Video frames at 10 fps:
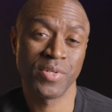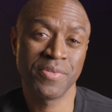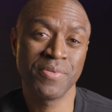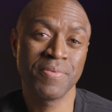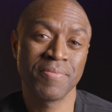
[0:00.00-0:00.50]

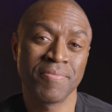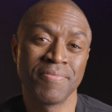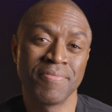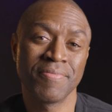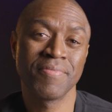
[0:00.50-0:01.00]
Konadu.
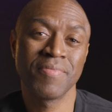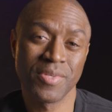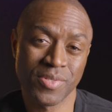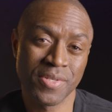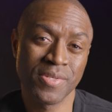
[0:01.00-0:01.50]

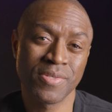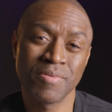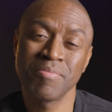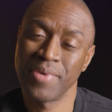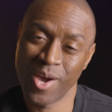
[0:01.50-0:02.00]
This
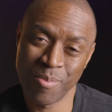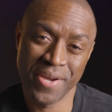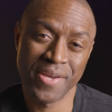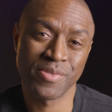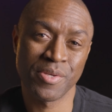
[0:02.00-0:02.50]
is Powered
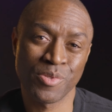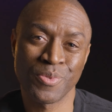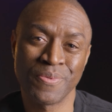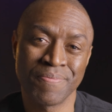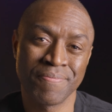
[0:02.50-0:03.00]
by Ancestry.